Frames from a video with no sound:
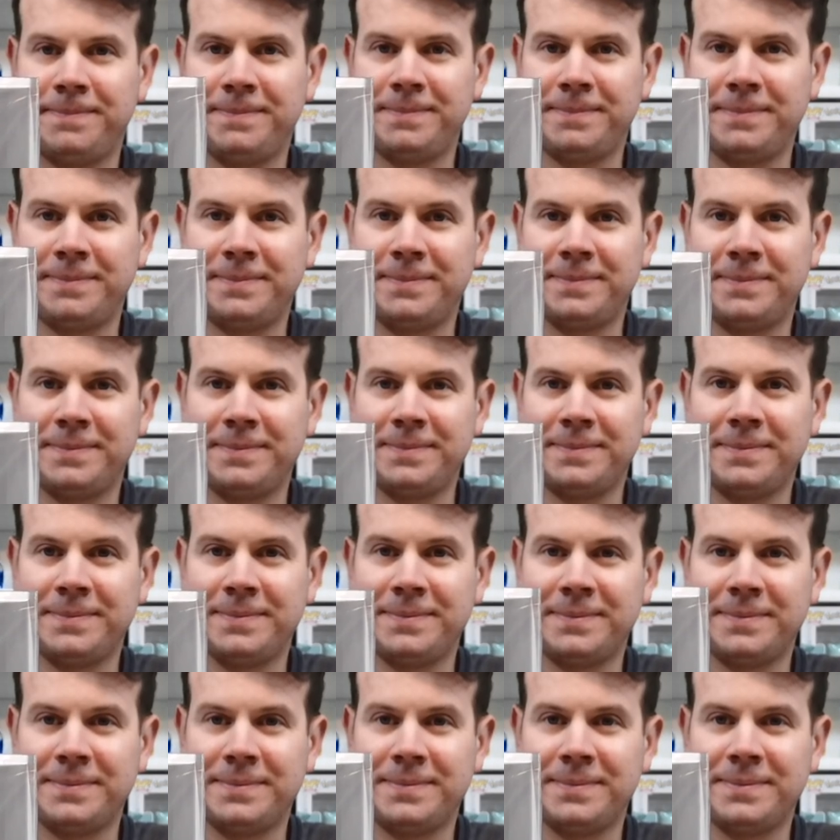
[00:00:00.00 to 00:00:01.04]

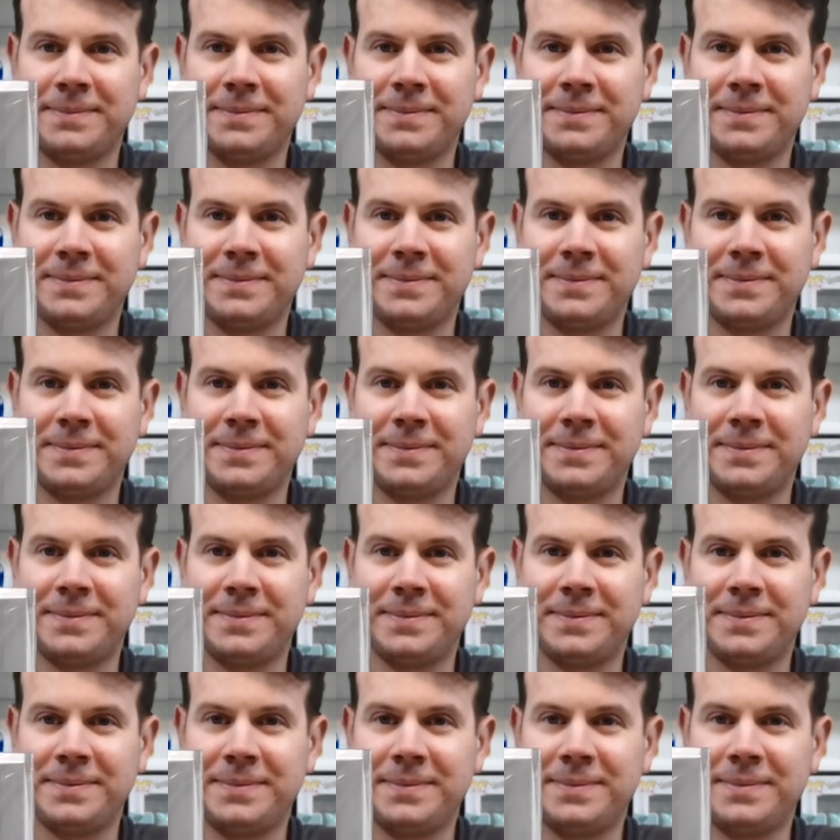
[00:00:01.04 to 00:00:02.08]

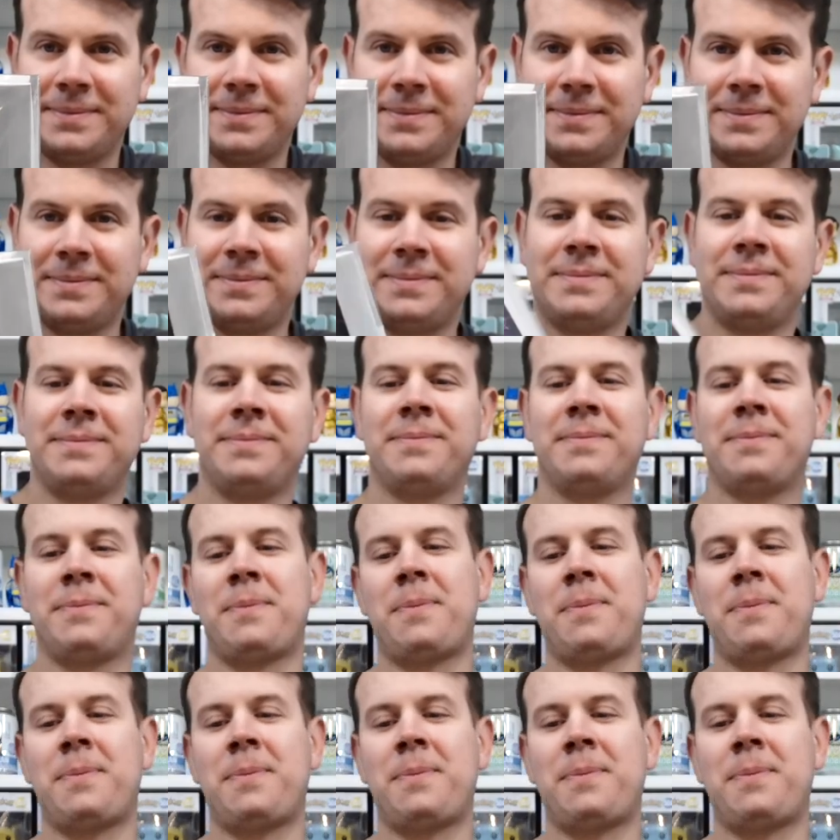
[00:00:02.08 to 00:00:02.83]
Nothing is said.